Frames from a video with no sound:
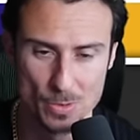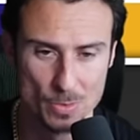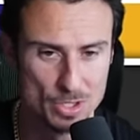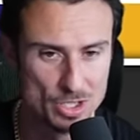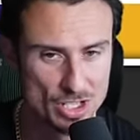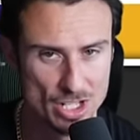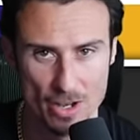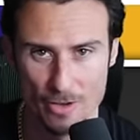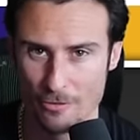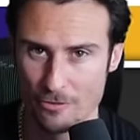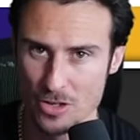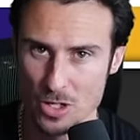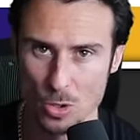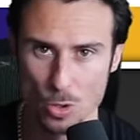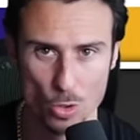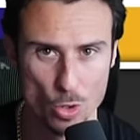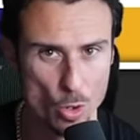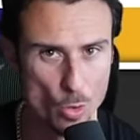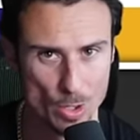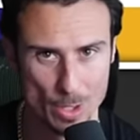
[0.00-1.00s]
which a
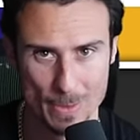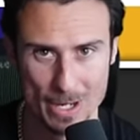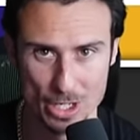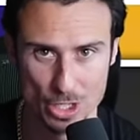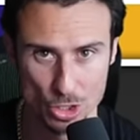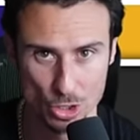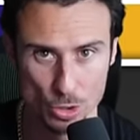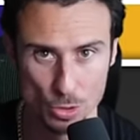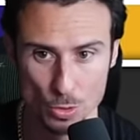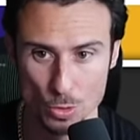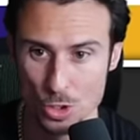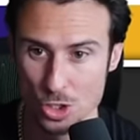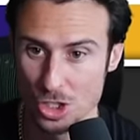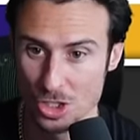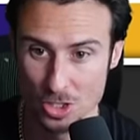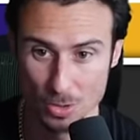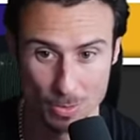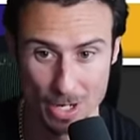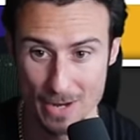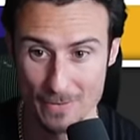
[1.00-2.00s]
field goal would have been huge because
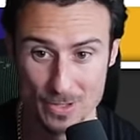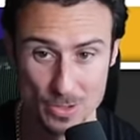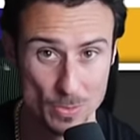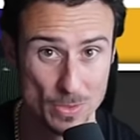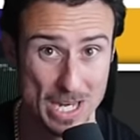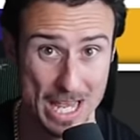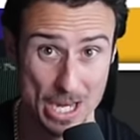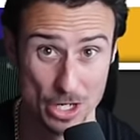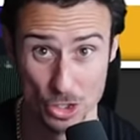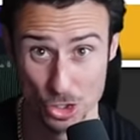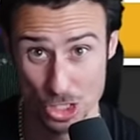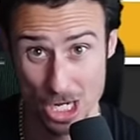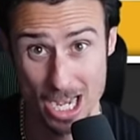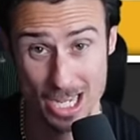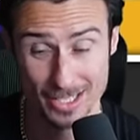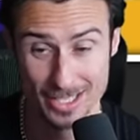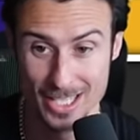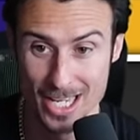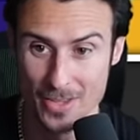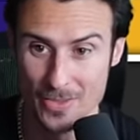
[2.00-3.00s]
the Ravens wouldn't have had a shot
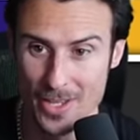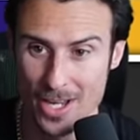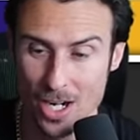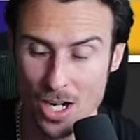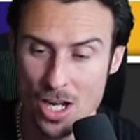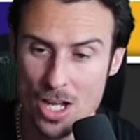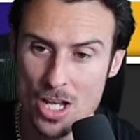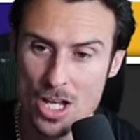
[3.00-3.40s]
at the end there.